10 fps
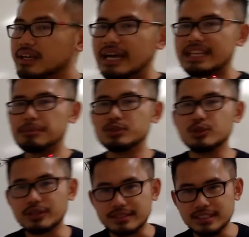And let me show
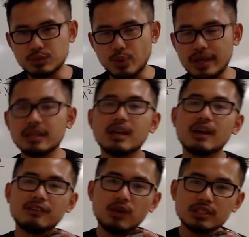you guys this way.
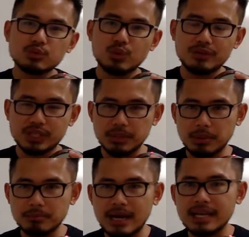First, we have to keep
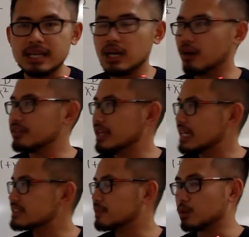in mind of the
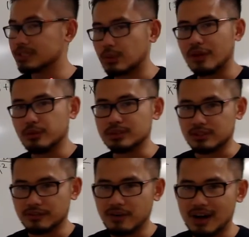x values that we have used
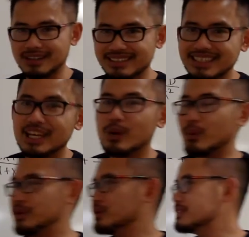so far.
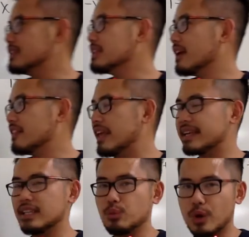We used it
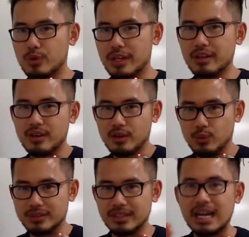negative 1 right here,
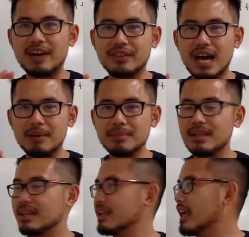with the cover
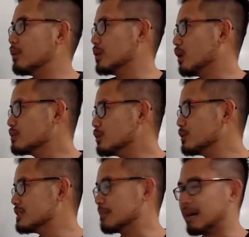up. And we also
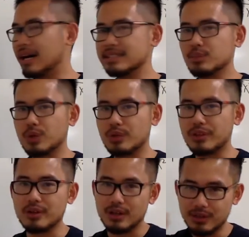used the positive 1 right
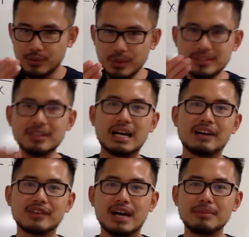here, with the
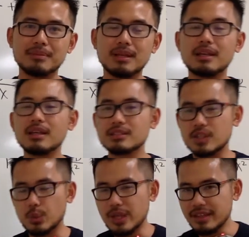cover up.
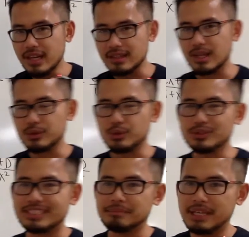So we are not allowed to use
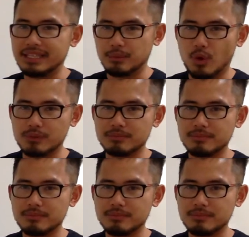them anymore.